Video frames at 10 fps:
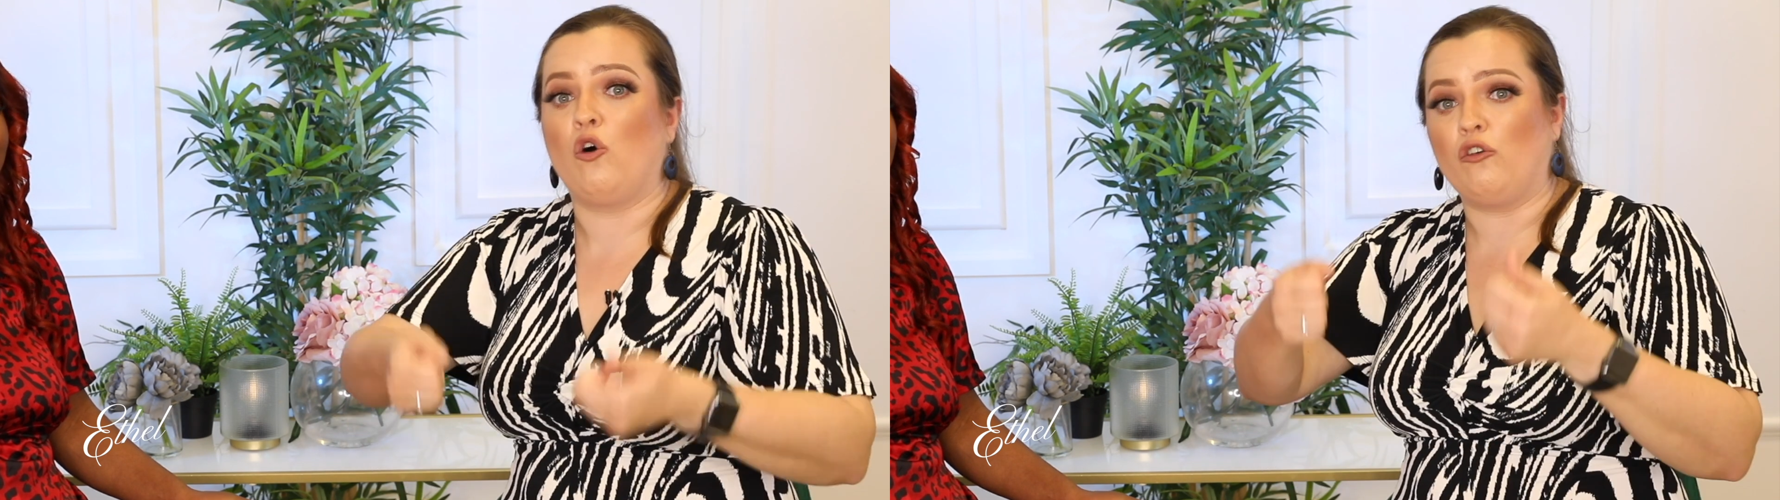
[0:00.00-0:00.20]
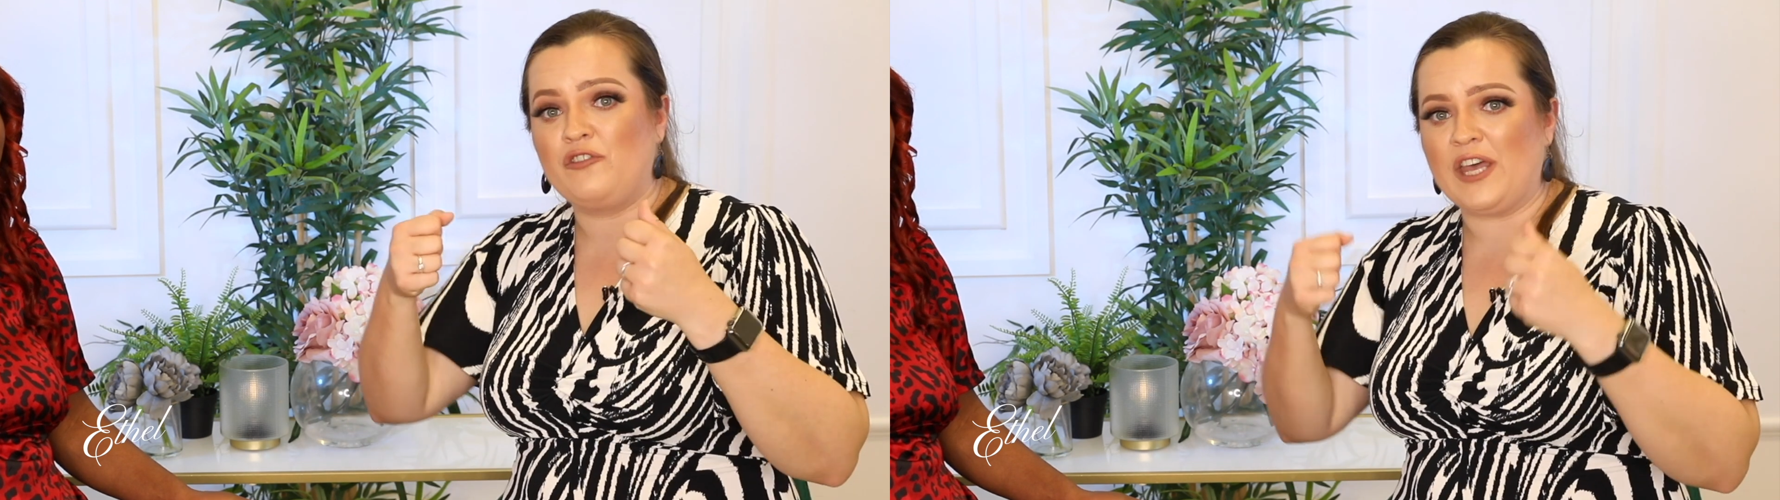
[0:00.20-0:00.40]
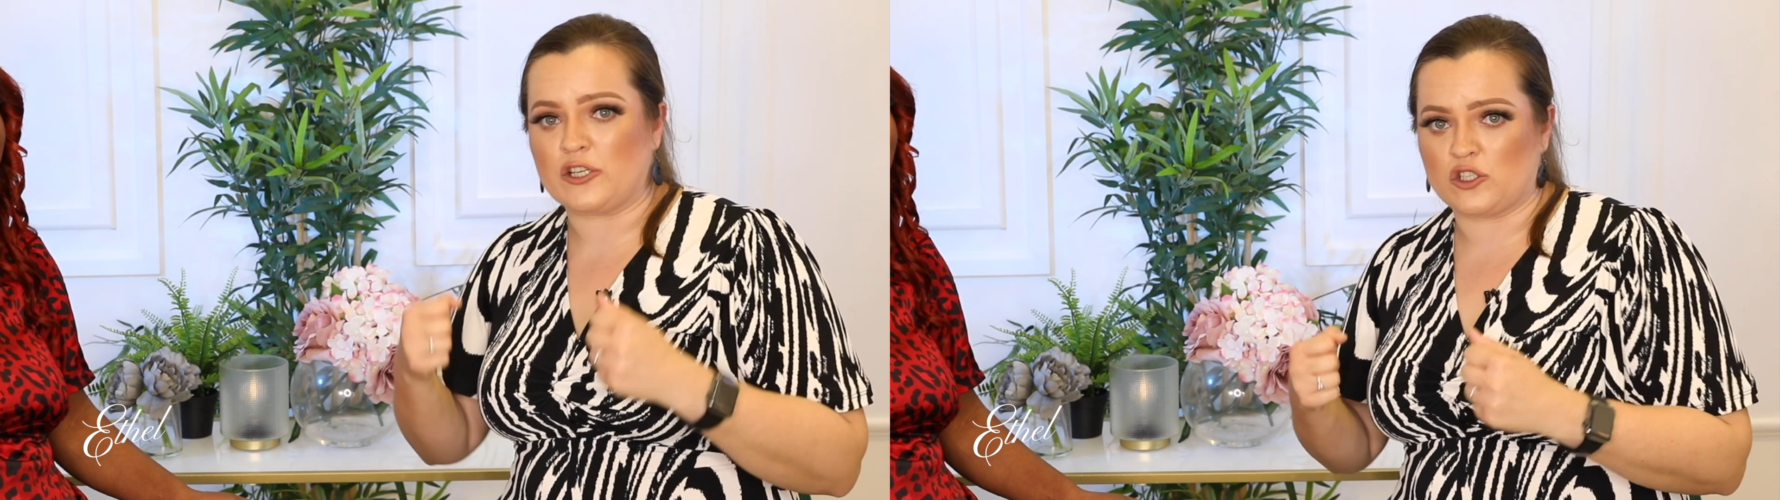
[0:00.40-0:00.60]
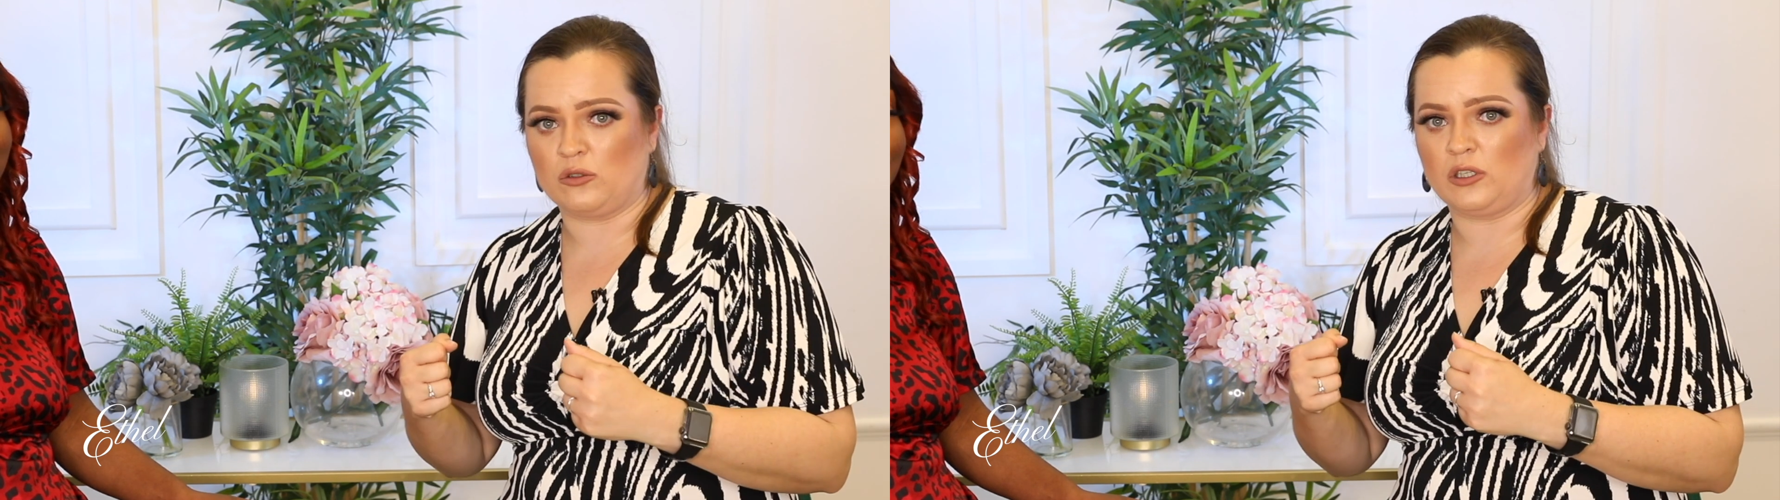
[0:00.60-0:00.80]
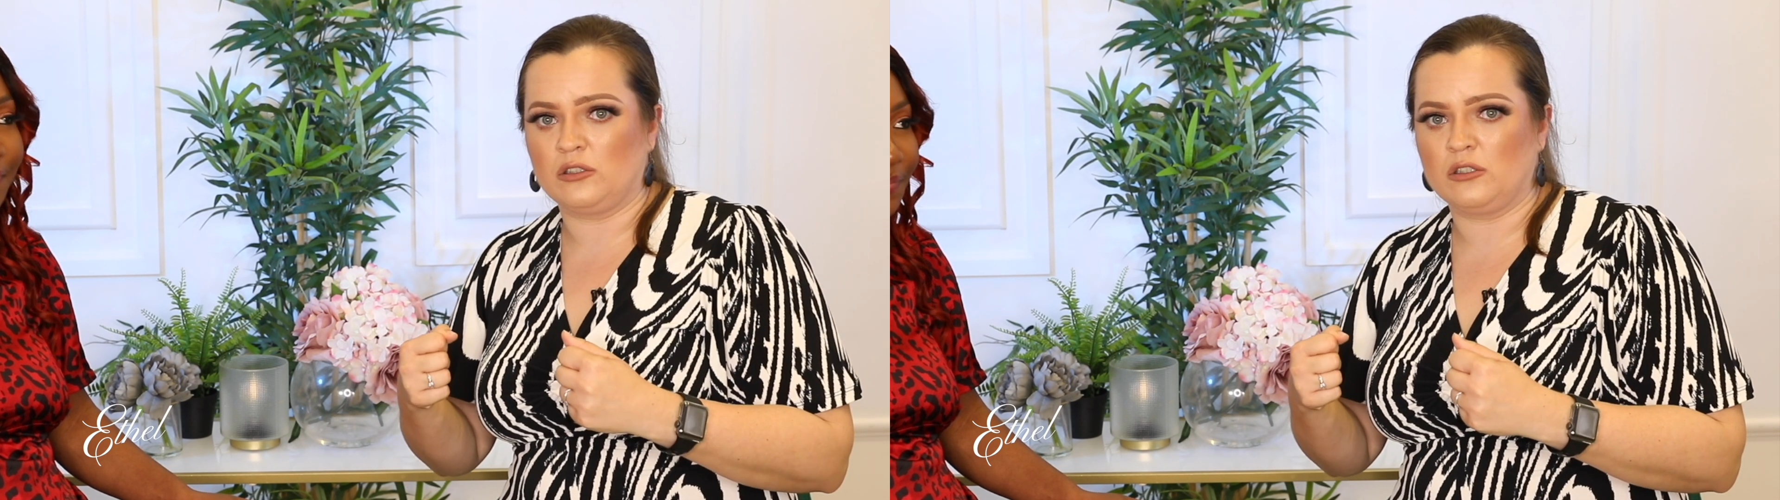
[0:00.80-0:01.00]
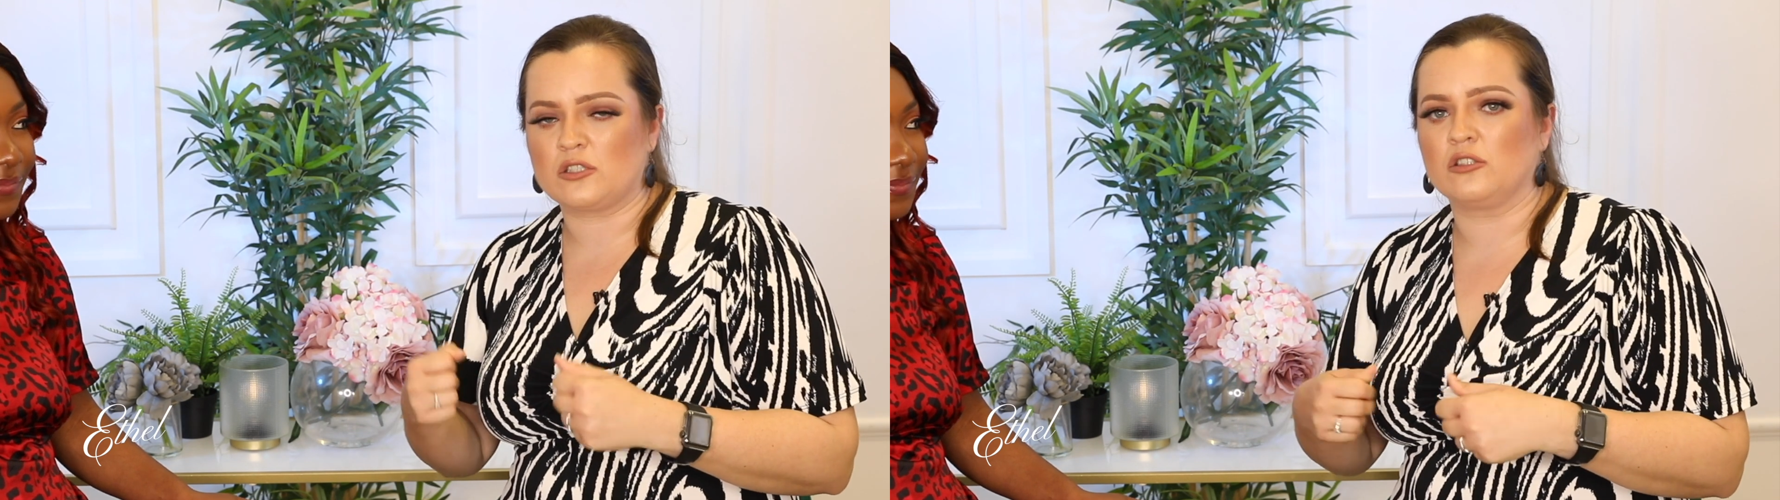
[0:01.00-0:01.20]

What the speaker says: off their shoulders.